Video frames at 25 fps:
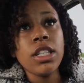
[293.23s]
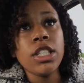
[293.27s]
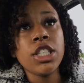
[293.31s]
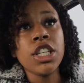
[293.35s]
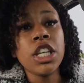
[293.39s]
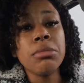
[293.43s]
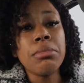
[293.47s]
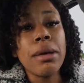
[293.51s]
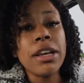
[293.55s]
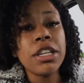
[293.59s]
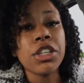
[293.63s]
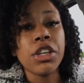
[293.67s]

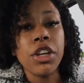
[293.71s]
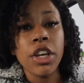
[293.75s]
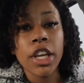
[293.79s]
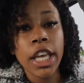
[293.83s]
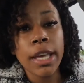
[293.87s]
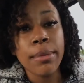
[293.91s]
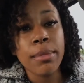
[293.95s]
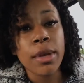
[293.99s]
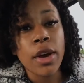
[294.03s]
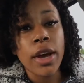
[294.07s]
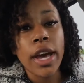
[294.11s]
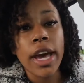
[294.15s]
just make sure you
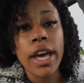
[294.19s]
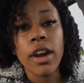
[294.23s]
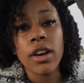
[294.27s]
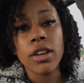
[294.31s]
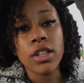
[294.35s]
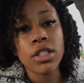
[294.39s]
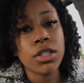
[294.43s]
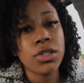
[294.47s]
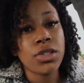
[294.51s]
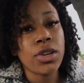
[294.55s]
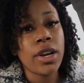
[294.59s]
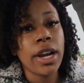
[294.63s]
keep your head
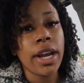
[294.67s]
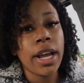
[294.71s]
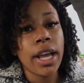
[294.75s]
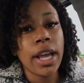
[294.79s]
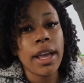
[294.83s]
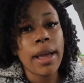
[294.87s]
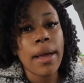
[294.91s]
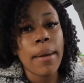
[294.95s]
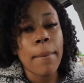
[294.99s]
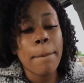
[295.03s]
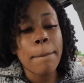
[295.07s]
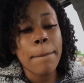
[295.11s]
on
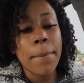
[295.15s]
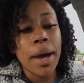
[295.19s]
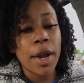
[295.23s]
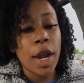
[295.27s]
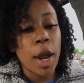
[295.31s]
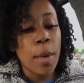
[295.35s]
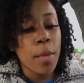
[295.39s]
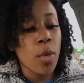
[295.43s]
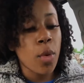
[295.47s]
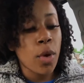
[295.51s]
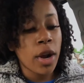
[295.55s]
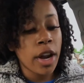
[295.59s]
straight. My
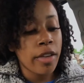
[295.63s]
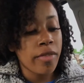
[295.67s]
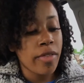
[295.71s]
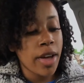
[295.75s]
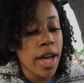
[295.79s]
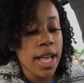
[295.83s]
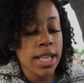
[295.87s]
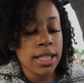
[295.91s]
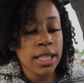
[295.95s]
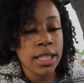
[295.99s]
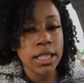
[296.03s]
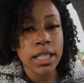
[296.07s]
number one
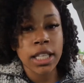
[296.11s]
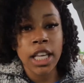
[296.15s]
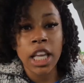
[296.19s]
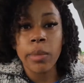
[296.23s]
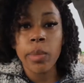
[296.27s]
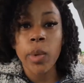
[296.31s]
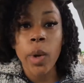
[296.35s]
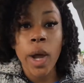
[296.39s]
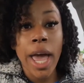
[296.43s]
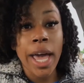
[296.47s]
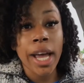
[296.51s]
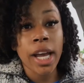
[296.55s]
advice is to
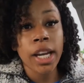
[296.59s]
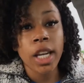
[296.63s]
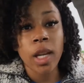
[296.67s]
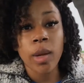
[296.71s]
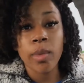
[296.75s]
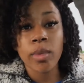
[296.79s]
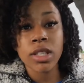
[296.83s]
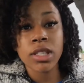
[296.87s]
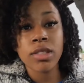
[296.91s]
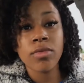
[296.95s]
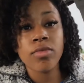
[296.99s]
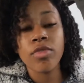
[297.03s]
keep your
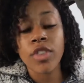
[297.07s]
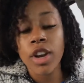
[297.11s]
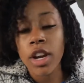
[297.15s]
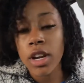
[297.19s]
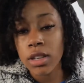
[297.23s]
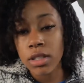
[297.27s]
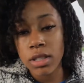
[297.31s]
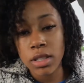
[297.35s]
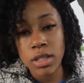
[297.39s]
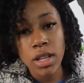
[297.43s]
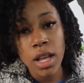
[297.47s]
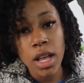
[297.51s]
academics
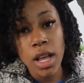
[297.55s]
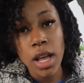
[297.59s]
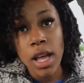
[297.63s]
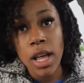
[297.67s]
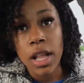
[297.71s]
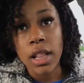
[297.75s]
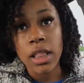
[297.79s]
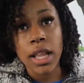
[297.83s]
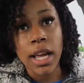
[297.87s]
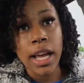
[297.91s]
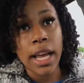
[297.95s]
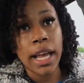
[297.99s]
first.
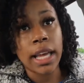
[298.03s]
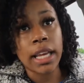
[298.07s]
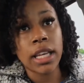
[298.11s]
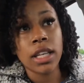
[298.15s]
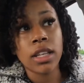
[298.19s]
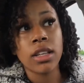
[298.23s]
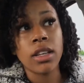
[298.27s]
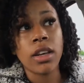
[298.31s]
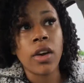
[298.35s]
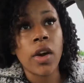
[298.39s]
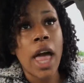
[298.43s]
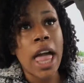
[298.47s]
Like,
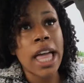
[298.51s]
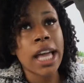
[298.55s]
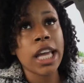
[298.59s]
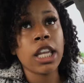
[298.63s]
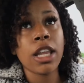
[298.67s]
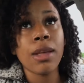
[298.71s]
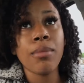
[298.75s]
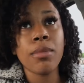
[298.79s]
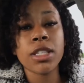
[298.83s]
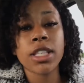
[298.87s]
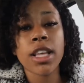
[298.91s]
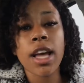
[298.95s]
your
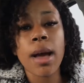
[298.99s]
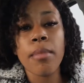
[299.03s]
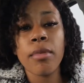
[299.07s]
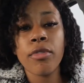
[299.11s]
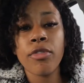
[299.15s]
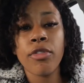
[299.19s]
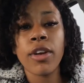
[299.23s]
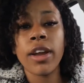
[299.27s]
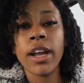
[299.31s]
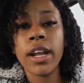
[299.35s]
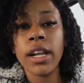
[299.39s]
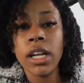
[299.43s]
academics come
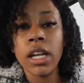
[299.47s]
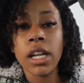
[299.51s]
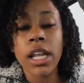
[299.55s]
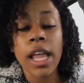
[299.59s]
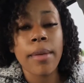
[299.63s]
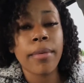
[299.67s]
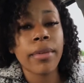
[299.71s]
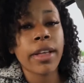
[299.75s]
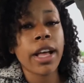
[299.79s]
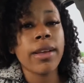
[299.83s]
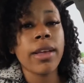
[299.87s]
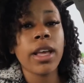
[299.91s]
before
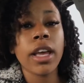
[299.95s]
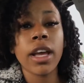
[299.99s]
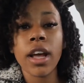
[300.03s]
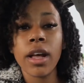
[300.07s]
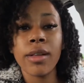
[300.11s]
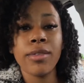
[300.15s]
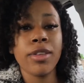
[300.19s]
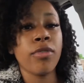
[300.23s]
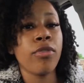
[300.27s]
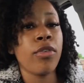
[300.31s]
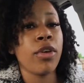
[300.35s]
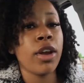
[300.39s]
anything. It
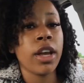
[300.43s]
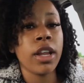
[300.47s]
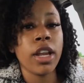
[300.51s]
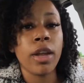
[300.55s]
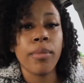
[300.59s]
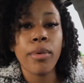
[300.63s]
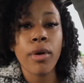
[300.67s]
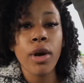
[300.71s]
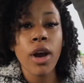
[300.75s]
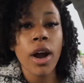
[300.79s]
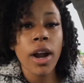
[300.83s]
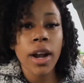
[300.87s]
comes before any
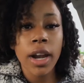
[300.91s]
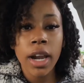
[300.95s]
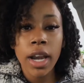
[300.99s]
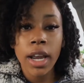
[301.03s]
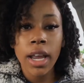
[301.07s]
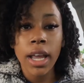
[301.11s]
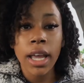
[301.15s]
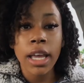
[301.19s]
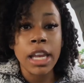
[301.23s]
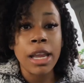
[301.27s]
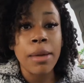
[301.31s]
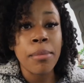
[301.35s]

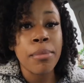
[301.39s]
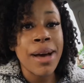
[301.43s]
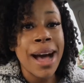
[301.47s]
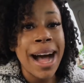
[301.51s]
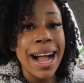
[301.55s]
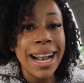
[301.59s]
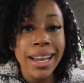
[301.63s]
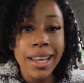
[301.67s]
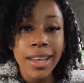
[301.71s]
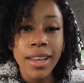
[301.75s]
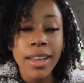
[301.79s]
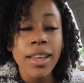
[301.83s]
party,
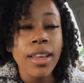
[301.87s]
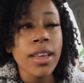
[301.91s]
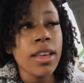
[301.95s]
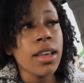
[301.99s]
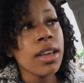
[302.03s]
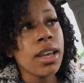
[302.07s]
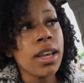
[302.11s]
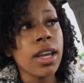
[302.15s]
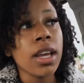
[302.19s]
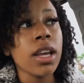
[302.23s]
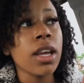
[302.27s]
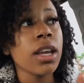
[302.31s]
anybody,
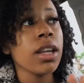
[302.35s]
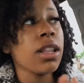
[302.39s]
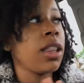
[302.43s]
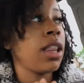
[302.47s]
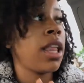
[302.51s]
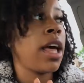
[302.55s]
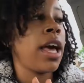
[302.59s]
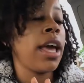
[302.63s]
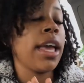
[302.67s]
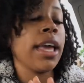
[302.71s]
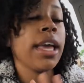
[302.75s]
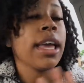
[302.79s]

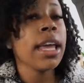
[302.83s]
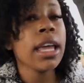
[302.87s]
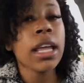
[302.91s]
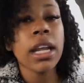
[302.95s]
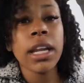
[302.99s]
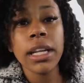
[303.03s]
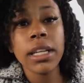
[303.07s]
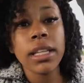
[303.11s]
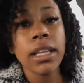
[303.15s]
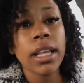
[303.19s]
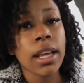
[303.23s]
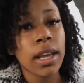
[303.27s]
like
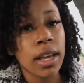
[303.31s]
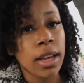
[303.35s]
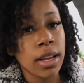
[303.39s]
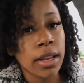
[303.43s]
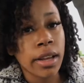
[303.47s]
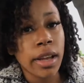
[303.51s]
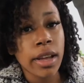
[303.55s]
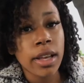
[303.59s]
anything.